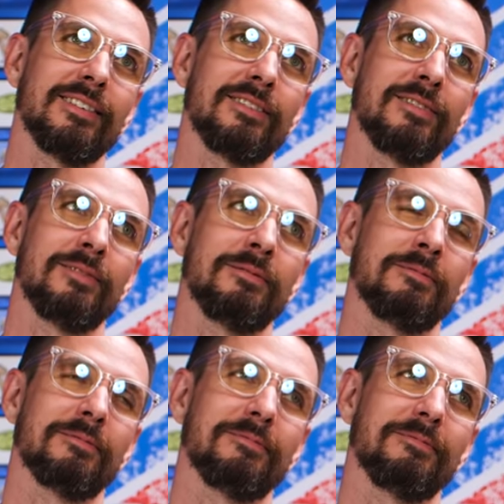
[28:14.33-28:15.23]

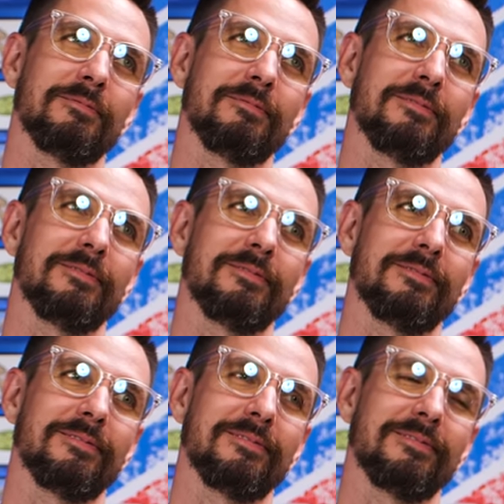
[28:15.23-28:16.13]

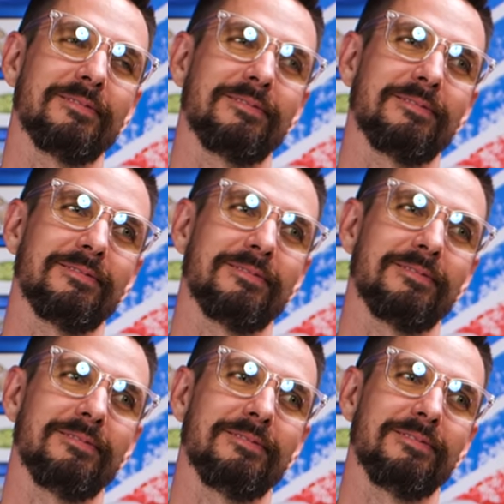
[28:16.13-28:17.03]

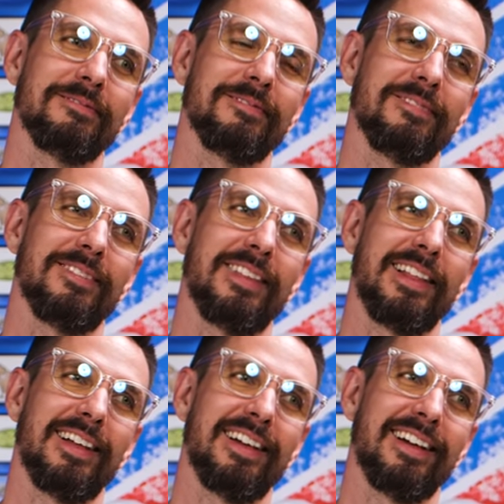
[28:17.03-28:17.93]

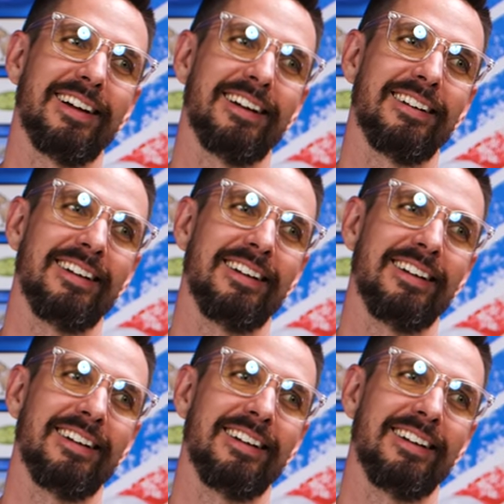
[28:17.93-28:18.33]
No words are spoken by the person on screen.